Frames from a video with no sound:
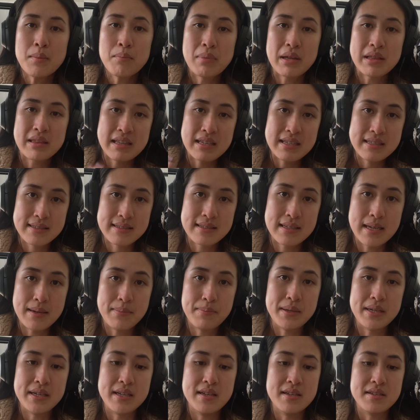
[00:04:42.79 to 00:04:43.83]
But this
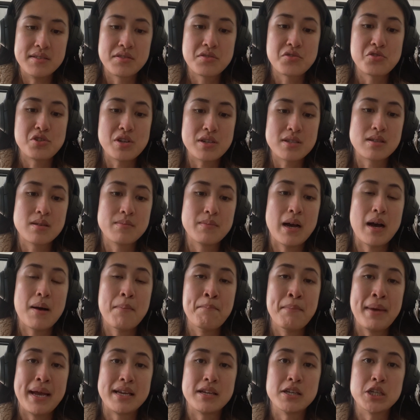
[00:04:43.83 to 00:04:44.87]
tip is just
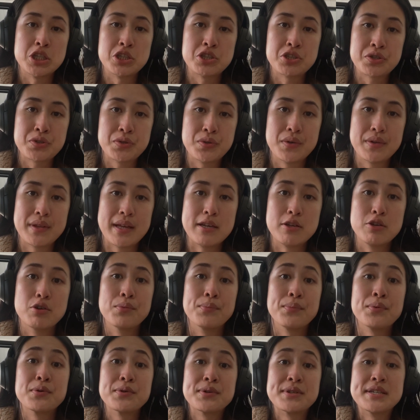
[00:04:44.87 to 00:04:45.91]
about making sure that you're
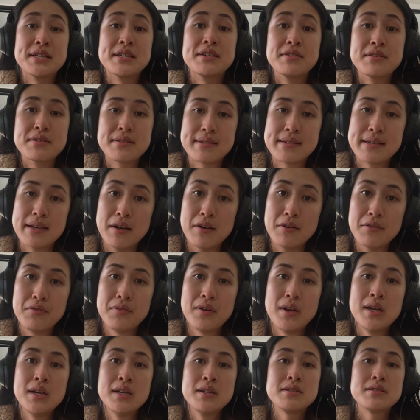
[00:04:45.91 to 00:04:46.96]
pushing
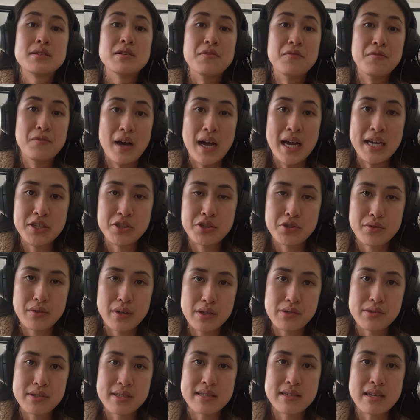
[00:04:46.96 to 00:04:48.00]
yourself to find
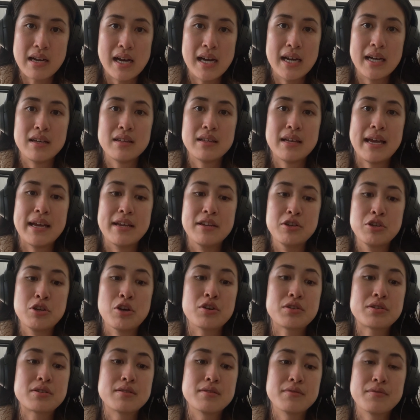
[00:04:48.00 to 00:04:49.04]
your own style and
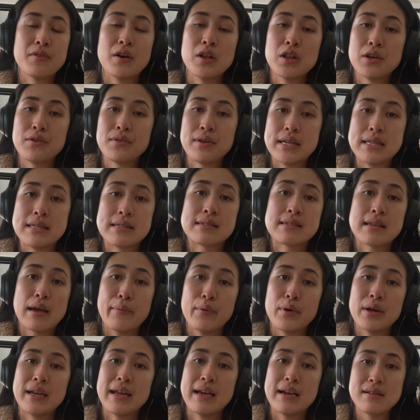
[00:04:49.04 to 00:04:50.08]
not to follow in
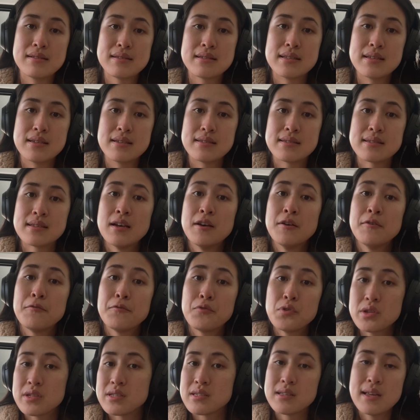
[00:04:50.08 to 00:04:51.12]
someone else's
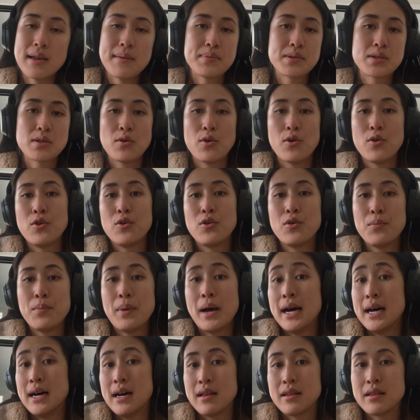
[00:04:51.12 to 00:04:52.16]
footsteps or
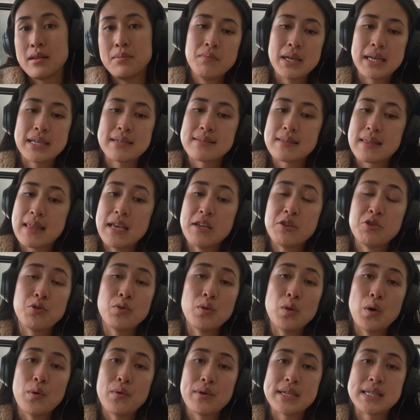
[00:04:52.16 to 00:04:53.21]
path, because then
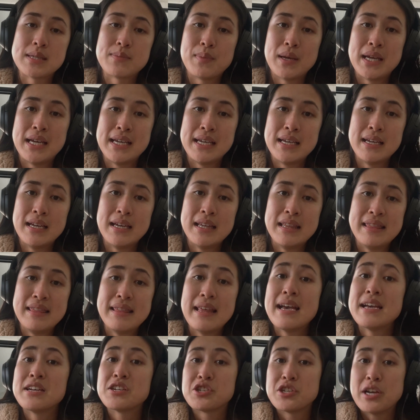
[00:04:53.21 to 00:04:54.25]
you'll always be in
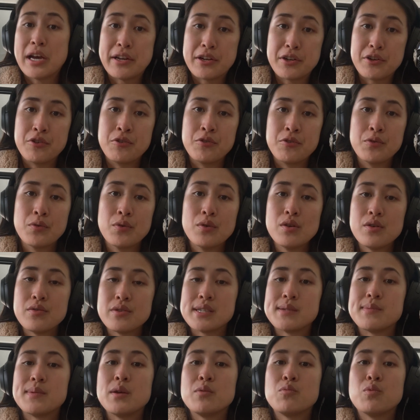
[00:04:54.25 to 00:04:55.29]
their shadow. You'll
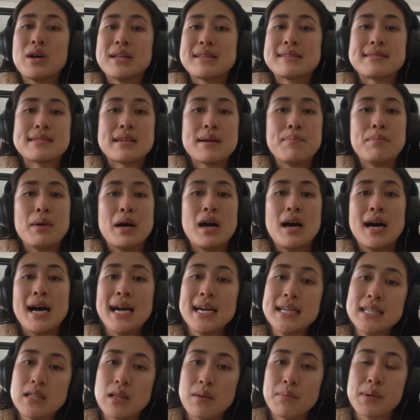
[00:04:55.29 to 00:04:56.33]
always be one step
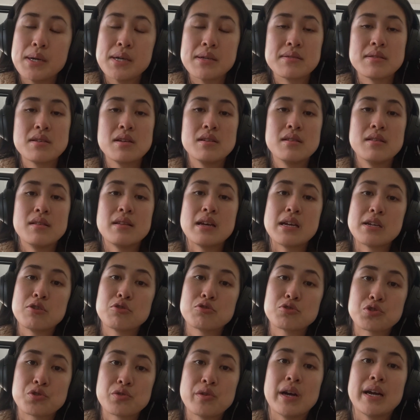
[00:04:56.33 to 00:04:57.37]
behind the person that
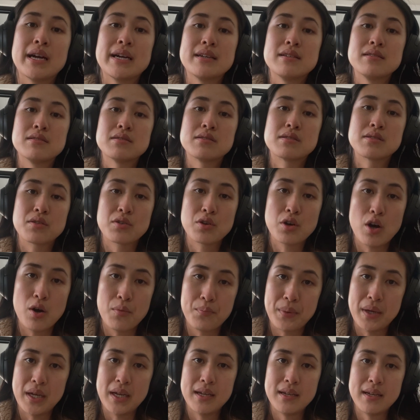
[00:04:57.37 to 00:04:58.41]
you're trying to
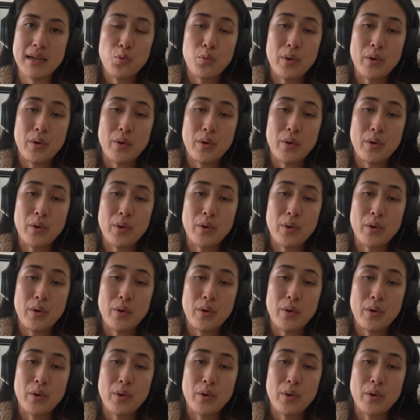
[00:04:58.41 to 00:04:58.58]
copy.